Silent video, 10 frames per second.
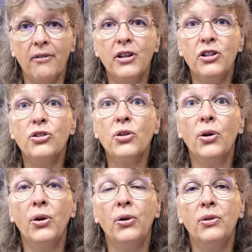
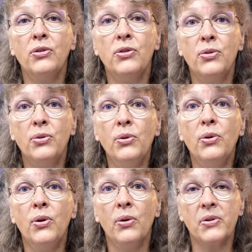Return to
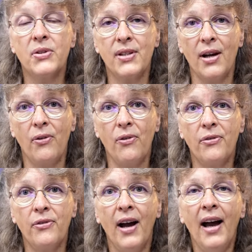
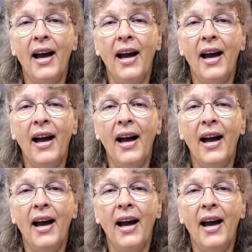yourself.